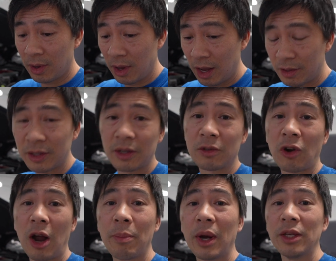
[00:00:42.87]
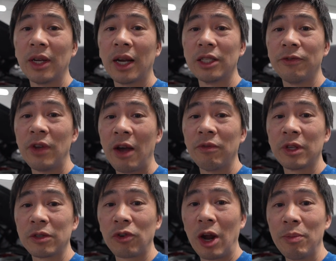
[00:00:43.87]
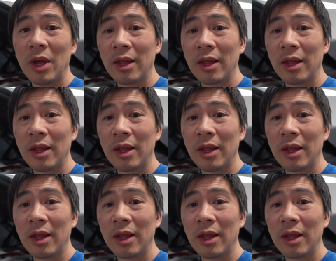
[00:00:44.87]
Hit the subscribe button, you guys, if you haven't subscribed